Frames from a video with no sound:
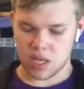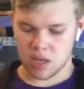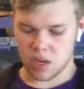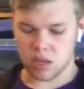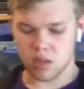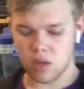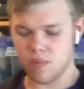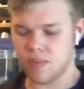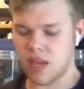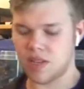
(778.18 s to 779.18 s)

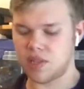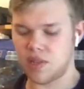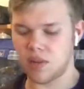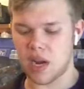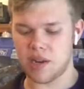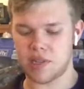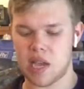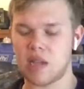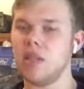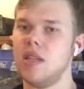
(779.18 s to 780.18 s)
not
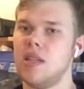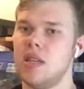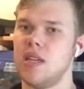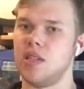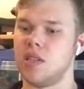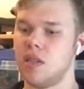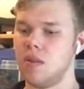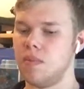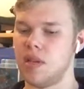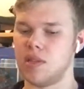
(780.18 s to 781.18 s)
exactly neat,
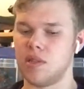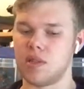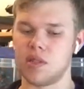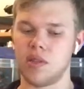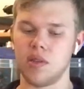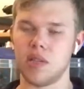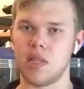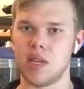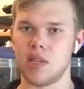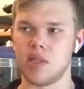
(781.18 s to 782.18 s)
because you can still see
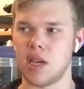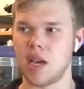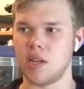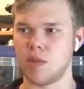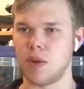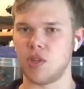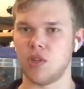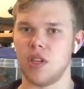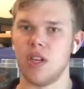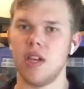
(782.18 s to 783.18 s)
the inside,
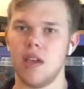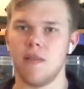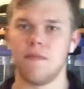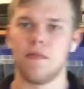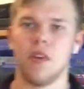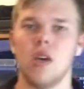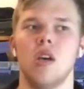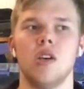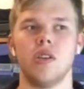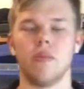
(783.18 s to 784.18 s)
especially if
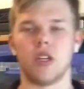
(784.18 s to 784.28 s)
some of the